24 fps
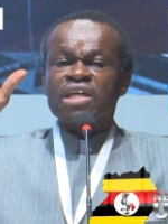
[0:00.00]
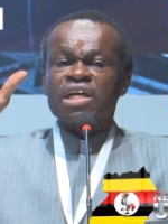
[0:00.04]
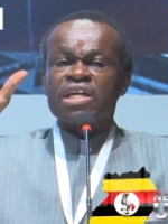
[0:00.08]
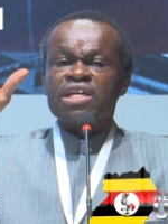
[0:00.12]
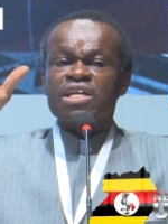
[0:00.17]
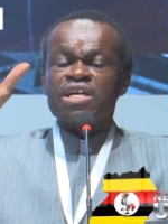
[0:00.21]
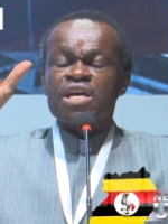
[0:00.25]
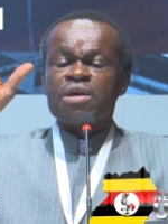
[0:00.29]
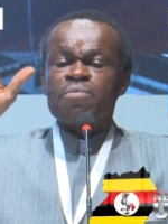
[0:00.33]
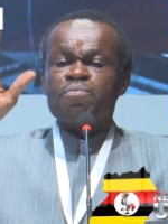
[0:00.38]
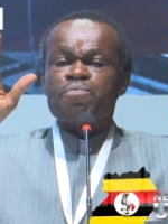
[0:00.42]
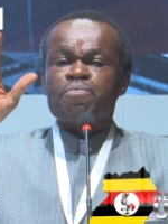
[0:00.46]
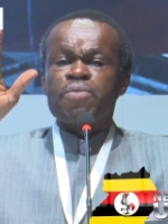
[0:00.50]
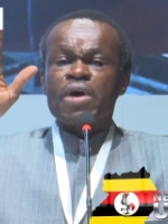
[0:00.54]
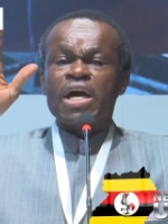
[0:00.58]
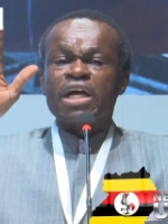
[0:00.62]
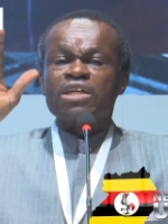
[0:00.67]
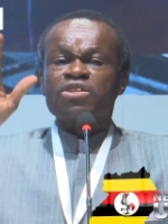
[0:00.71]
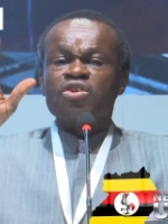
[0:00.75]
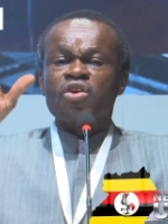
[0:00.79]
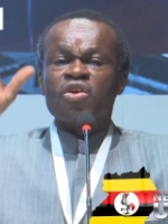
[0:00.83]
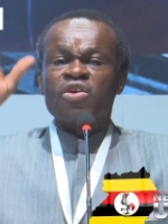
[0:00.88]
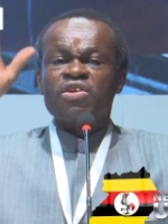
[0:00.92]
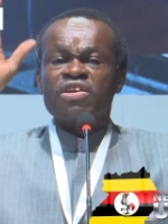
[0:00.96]
an
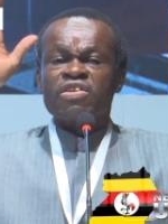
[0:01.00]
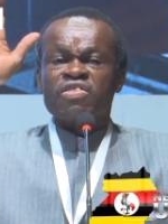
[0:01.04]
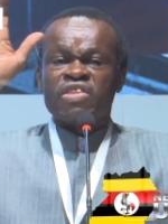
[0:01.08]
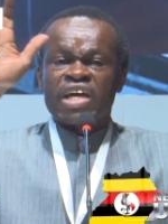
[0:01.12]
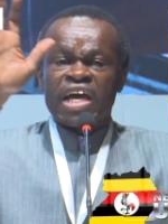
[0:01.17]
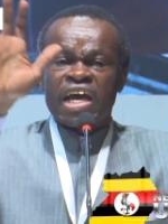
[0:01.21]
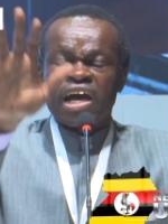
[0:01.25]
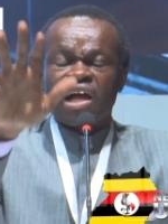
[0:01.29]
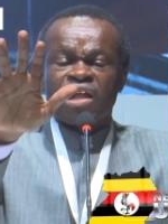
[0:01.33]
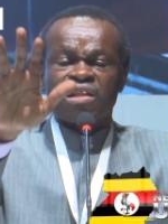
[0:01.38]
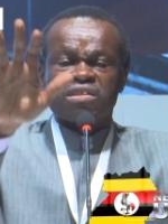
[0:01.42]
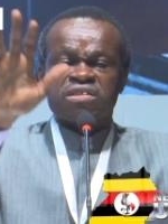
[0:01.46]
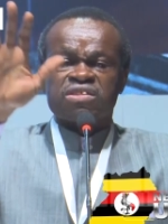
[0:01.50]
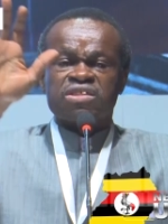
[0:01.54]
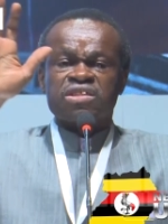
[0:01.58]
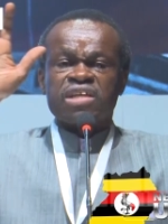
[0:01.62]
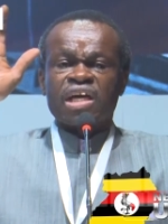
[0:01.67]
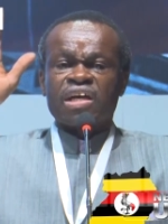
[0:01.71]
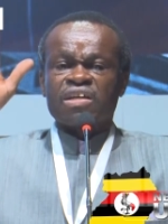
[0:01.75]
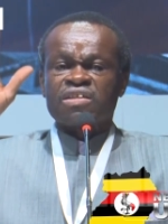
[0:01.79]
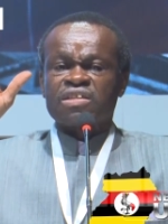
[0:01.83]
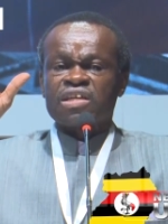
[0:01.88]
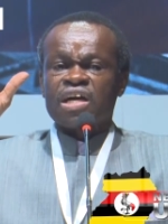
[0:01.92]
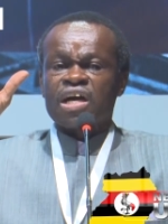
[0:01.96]
impact on the health
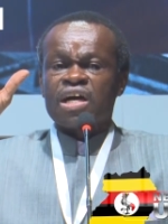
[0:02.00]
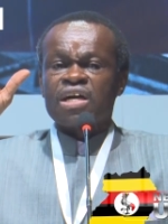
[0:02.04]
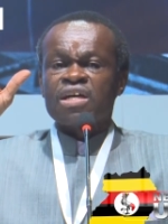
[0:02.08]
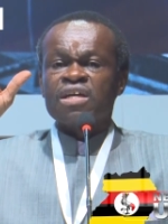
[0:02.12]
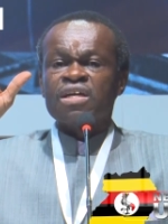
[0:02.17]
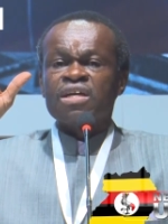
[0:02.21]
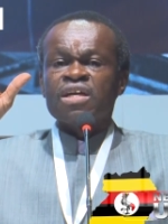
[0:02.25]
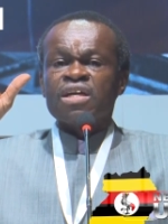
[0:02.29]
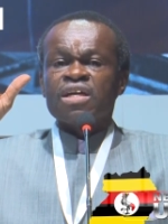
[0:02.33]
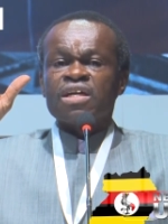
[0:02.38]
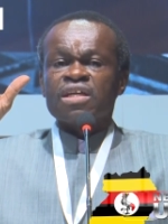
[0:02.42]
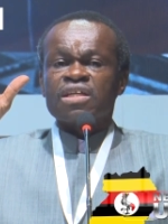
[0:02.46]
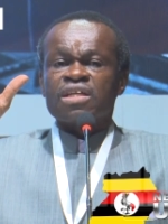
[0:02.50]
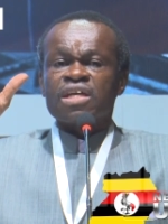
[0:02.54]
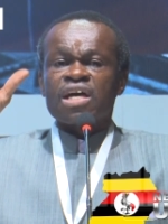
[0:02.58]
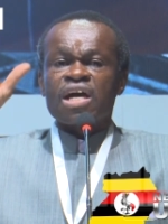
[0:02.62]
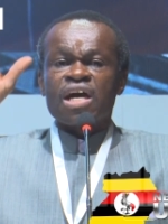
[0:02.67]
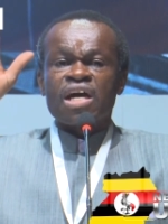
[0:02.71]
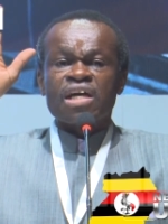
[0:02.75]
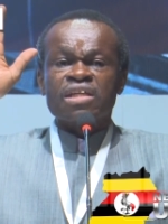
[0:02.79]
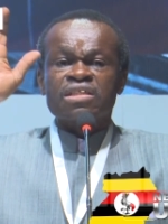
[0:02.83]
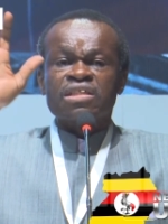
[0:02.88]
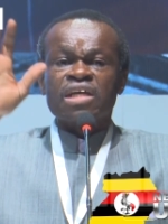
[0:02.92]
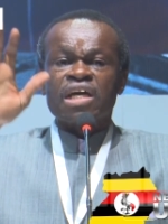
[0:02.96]
sector, it
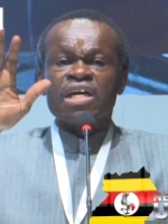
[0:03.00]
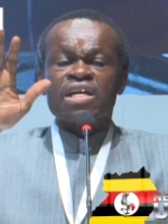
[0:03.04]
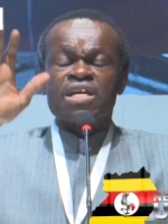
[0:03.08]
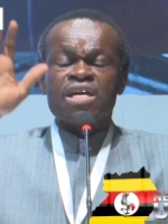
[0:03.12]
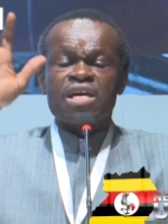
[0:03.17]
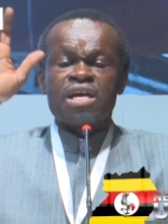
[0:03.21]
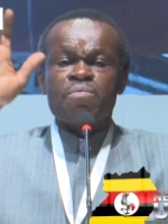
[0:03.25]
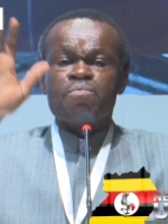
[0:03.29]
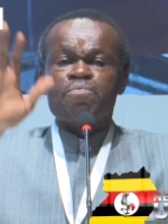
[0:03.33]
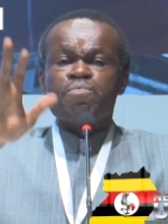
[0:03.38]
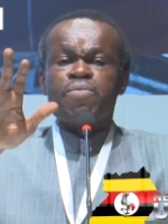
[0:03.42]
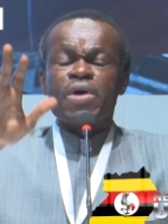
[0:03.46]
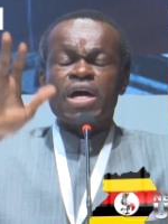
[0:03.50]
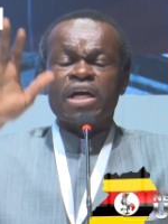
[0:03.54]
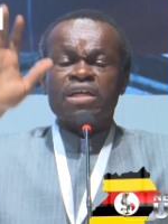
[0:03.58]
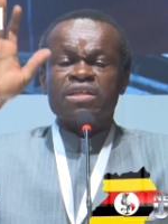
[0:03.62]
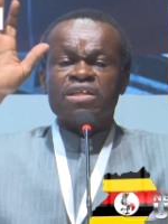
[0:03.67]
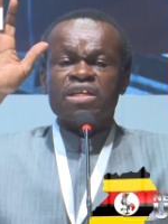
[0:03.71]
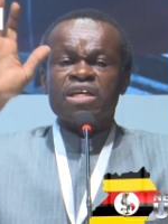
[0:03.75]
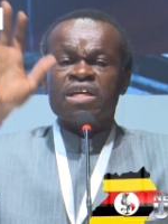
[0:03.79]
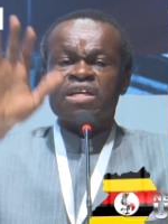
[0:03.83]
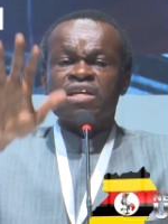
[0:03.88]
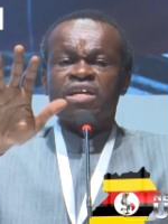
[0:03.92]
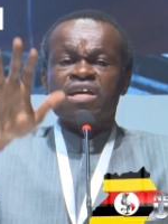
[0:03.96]
has an
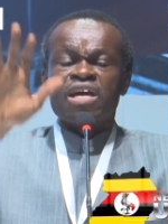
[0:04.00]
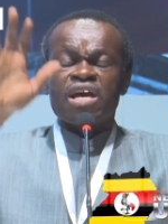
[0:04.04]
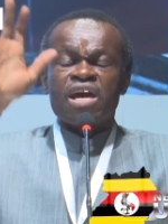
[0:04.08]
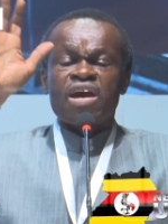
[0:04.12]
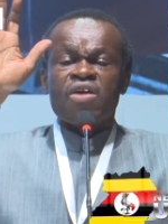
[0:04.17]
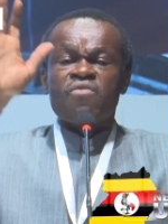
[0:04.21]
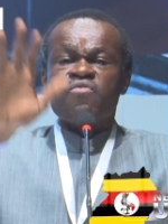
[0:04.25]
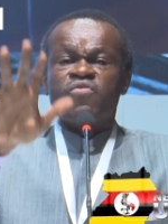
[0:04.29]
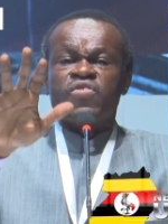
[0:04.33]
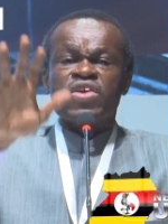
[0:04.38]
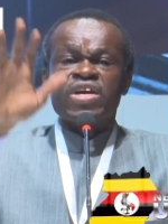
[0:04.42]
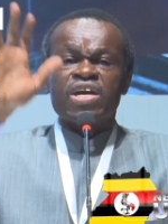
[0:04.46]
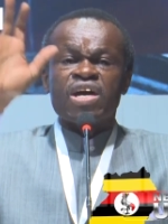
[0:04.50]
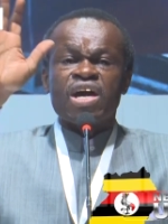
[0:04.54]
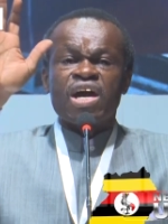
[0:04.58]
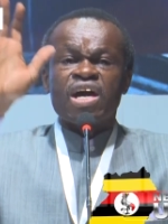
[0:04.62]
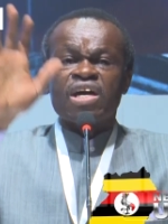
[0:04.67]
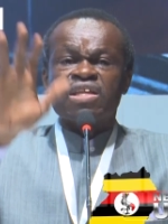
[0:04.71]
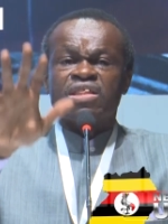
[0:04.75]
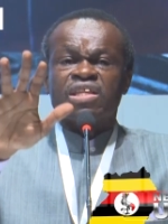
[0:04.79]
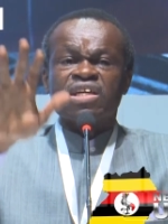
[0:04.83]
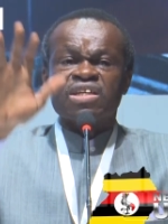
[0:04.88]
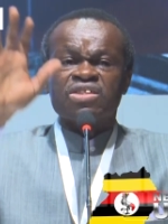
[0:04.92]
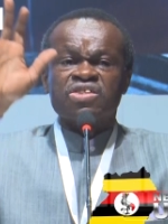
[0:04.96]
impact in every
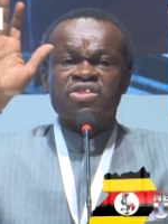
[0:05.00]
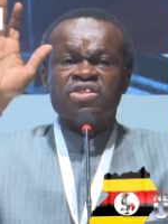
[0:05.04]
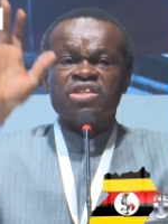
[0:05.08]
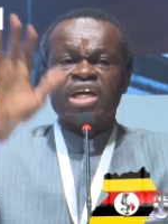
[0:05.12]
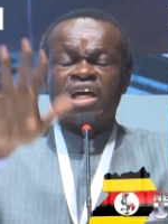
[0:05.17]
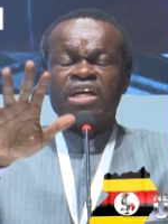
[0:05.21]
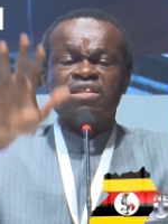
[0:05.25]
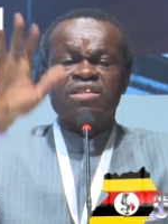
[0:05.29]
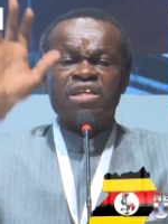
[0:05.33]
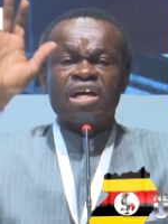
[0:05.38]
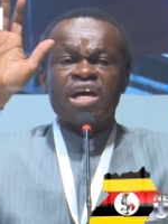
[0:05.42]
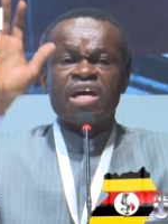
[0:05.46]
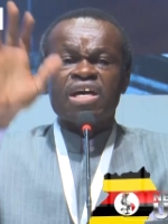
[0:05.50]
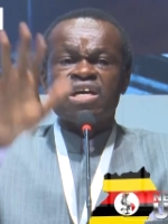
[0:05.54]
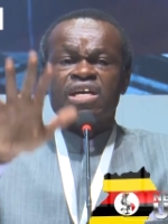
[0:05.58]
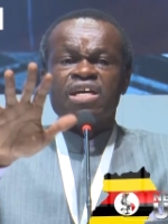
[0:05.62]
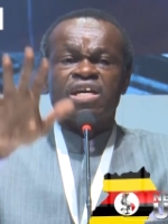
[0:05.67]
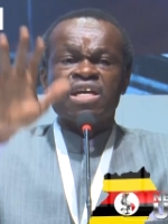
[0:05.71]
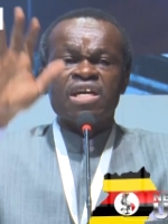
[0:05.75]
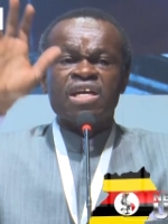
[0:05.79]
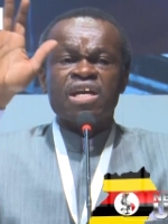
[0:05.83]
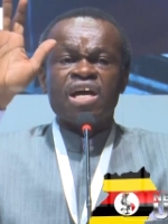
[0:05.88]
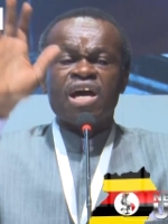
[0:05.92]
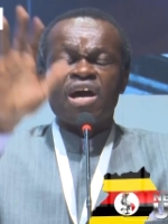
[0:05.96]
other sector
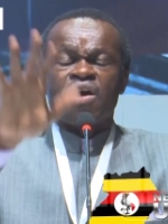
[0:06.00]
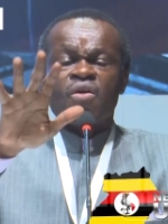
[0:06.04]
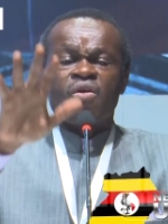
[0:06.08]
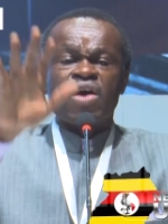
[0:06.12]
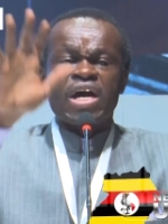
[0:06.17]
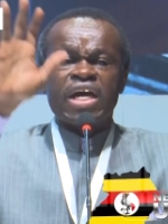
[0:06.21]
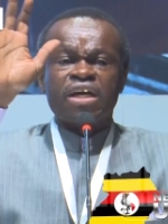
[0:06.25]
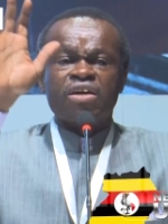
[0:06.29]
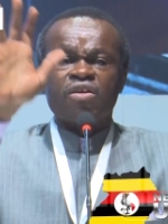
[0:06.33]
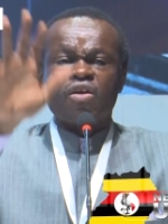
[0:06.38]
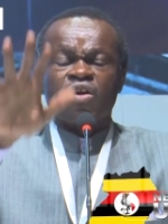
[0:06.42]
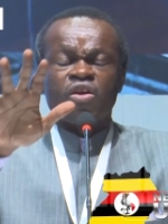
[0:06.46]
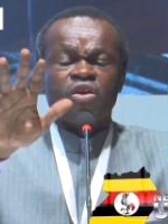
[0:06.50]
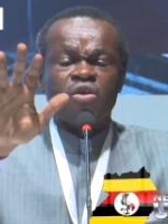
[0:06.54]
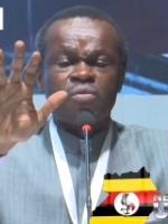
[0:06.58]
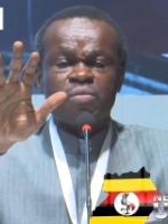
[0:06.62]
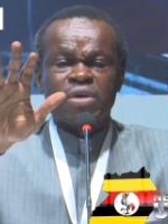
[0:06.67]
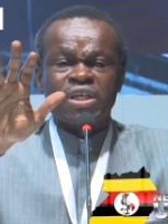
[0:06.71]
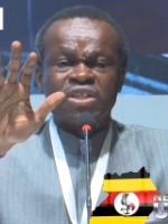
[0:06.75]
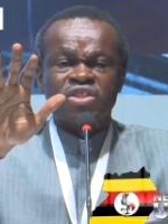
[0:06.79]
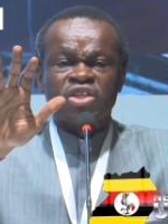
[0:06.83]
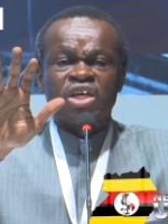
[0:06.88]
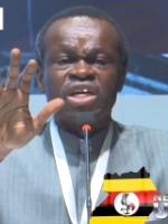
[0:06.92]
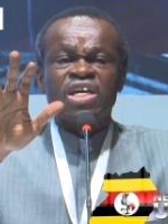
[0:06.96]
in our
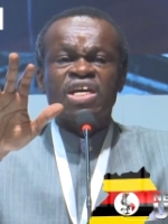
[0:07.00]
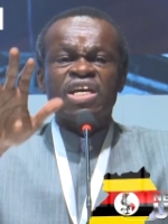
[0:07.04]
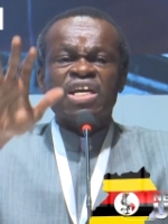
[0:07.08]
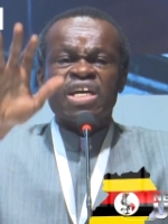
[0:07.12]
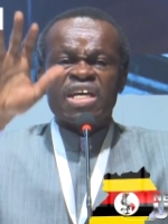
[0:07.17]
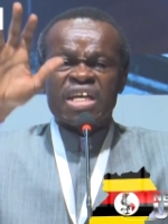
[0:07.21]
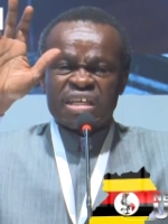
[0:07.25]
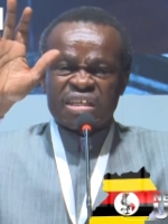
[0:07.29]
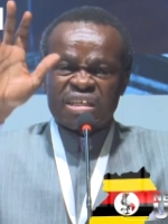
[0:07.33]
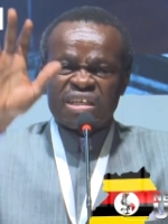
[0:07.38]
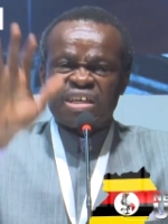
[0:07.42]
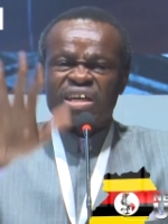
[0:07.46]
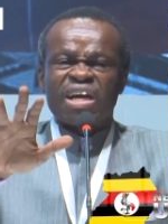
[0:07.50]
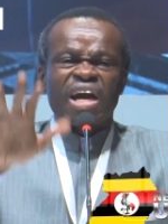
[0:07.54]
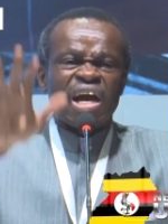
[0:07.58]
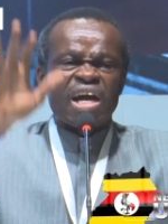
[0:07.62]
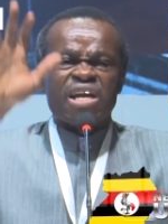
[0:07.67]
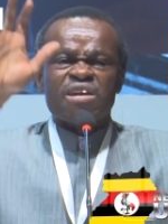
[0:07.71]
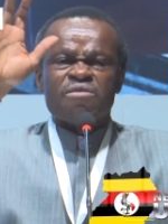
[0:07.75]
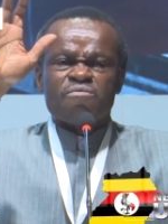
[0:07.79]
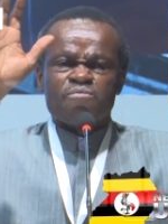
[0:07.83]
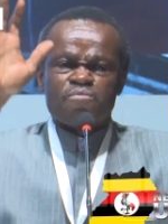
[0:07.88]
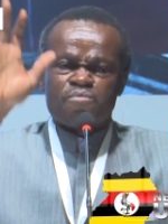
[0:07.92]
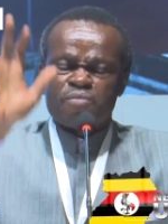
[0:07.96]
economies. It
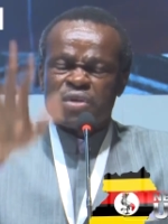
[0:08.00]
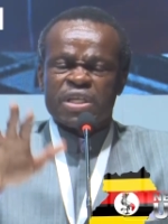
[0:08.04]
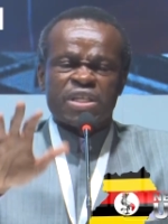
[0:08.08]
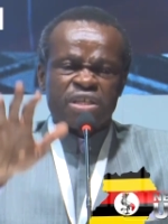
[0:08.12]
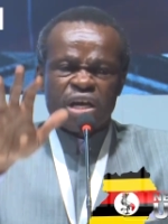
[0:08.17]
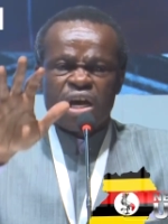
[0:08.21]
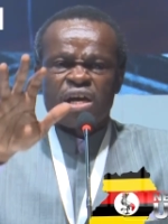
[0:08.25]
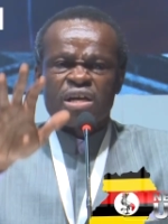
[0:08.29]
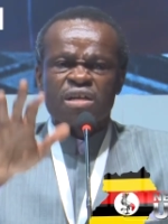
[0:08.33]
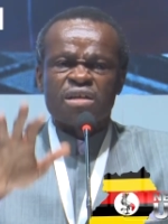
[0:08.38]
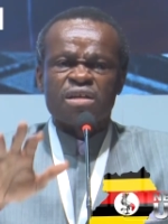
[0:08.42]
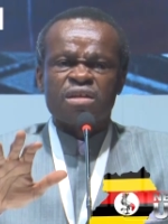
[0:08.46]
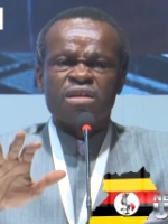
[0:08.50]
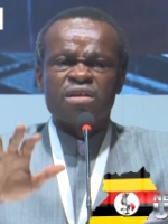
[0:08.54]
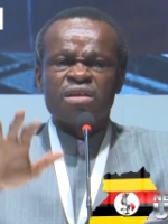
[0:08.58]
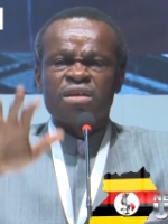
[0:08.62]
can be done.